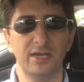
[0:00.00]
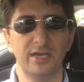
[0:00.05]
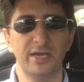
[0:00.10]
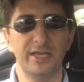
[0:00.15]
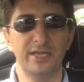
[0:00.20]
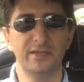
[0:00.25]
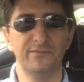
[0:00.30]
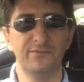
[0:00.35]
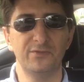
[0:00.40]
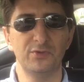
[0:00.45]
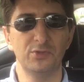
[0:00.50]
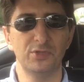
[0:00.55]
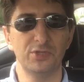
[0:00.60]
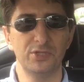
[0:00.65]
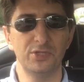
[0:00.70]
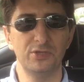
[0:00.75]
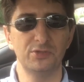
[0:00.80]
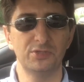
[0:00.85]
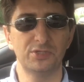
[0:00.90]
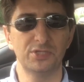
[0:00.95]
any of you that
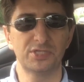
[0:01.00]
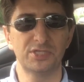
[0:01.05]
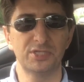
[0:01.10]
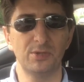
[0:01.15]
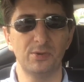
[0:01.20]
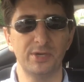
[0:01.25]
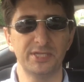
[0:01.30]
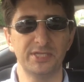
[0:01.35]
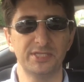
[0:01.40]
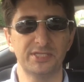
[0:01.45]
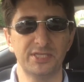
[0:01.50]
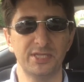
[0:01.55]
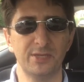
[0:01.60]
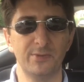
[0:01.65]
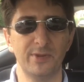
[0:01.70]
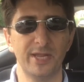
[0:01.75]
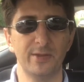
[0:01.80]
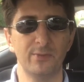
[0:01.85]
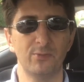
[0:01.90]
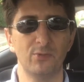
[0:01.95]
use the C Y C
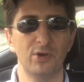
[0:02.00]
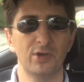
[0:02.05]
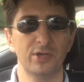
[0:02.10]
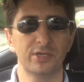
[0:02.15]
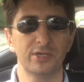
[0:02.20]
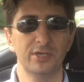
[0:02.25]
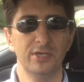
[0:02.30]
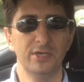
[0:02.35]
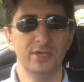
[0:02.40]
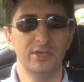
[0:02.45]
network